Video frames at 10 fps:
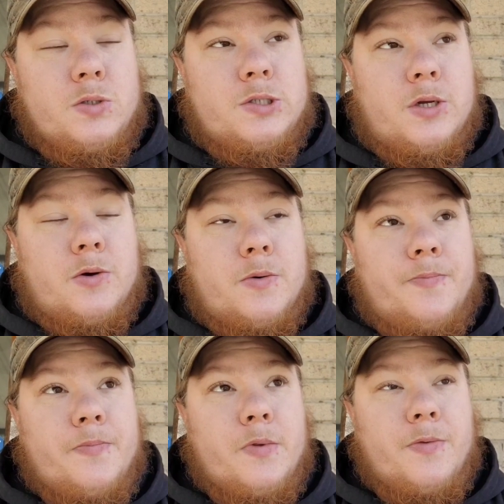So
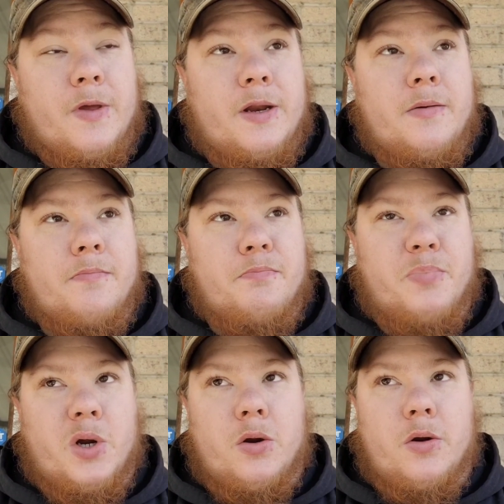they didn't
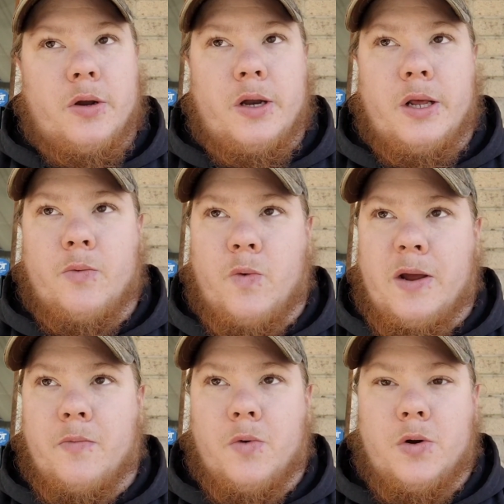burn any
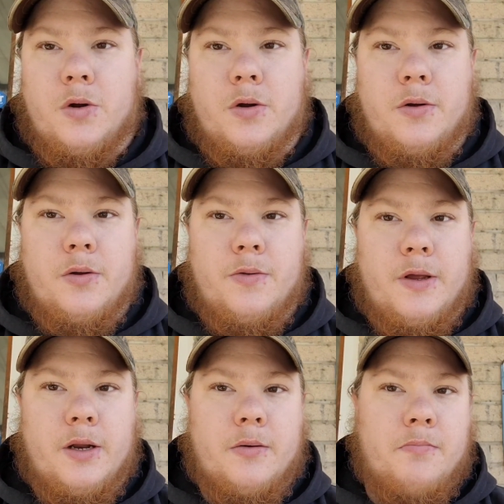wet wood.
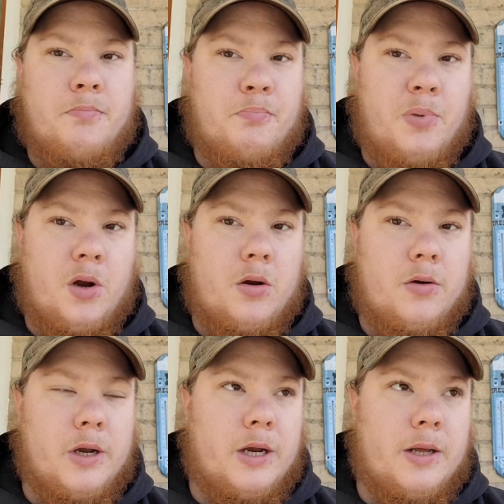They didn't
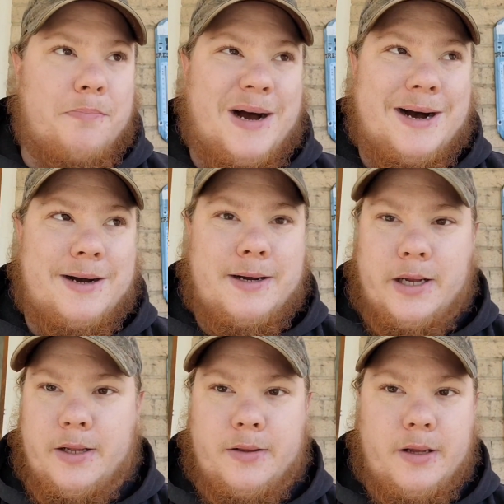burn any
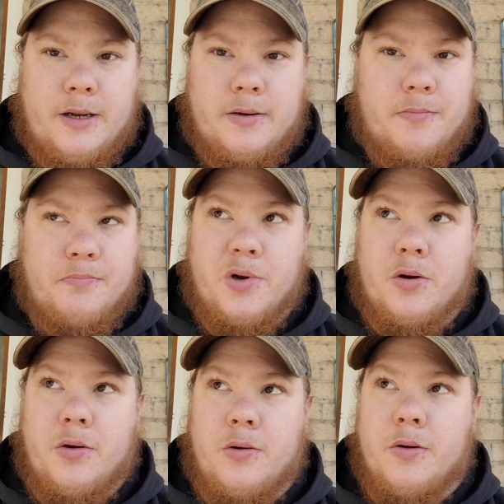pine. They didn't
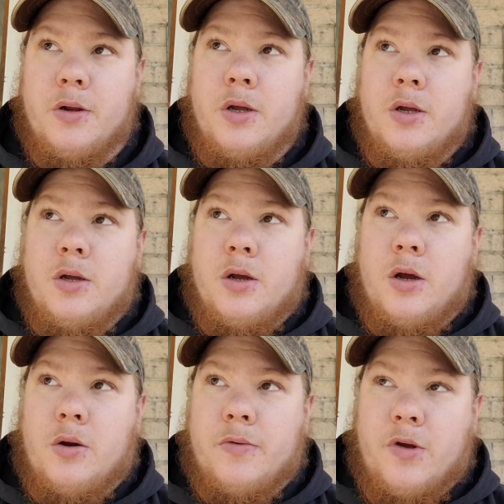burn.
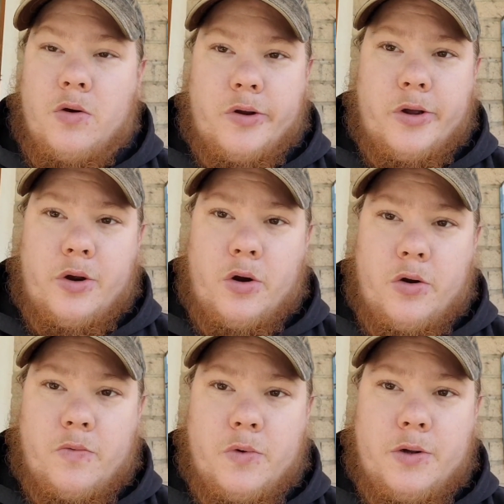It was all good
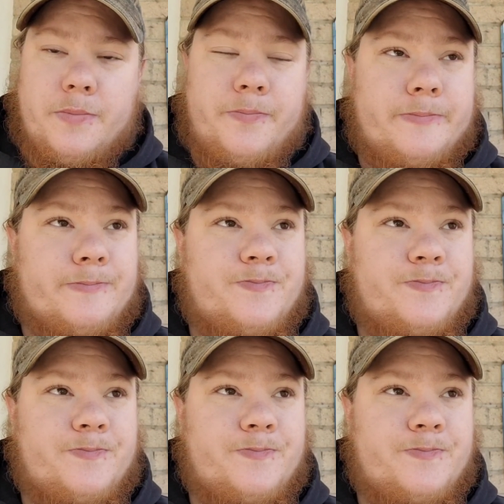hardwood.